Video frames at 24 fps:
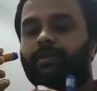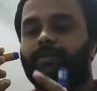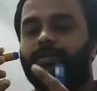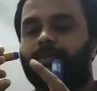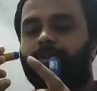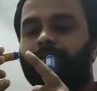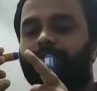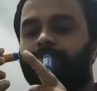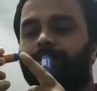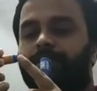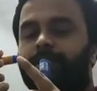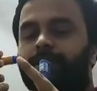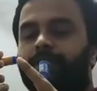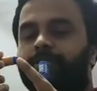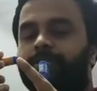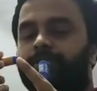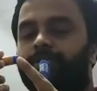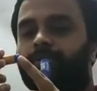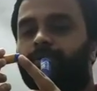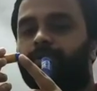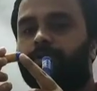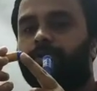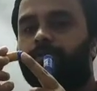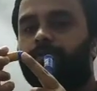This side
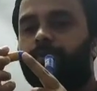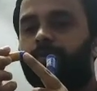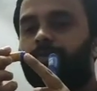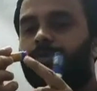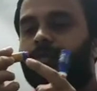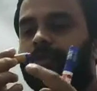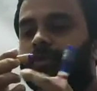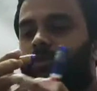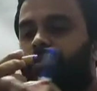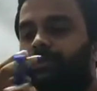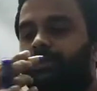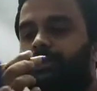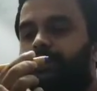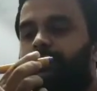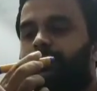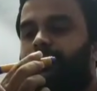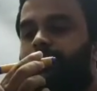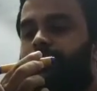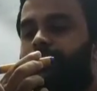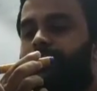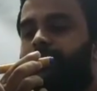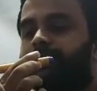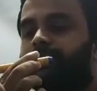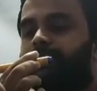is north pole. This
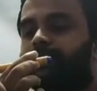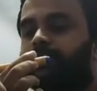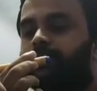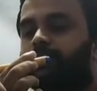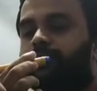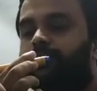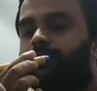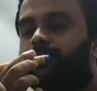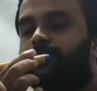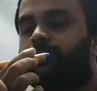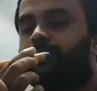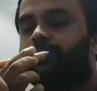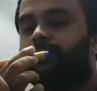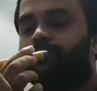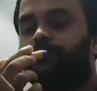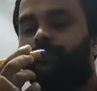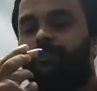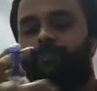side is south pole.